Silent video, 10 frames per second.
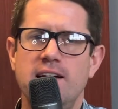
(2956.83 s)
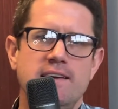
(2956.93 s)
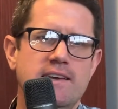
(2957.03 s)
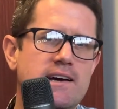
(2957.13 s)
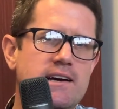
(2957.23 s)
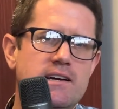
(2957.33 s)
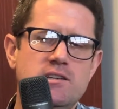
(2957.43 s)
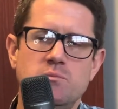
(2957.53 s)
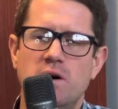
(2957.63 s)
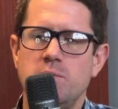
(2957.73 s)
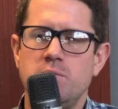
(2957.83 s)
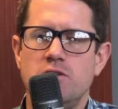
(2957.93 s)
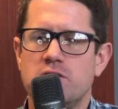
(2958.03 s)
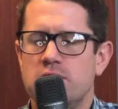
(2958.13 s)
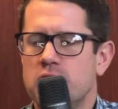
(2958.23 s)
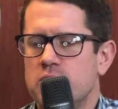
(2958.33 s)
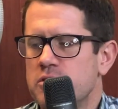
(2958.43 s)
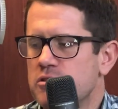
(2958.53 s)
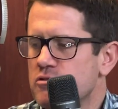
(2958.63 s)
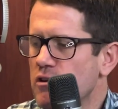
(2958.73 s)
Yeah, and you might be looking, you're in
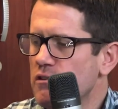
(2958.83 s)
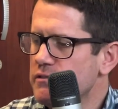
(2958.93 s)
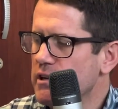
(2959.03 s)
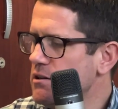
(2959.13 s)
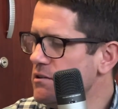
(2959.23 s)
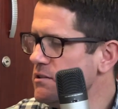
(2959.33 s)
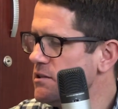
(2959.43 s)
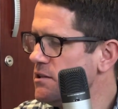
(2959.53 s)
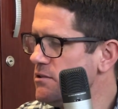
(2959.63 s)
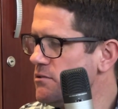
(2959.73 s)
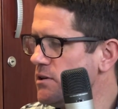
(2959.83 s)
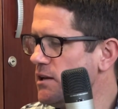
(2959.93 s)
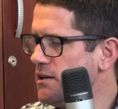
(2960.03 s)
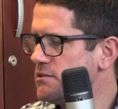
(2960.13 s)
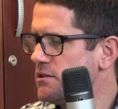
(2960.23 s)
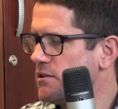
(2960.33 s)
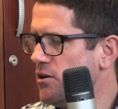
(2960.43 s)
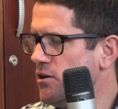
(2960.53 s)
the trough now, and then you realize that,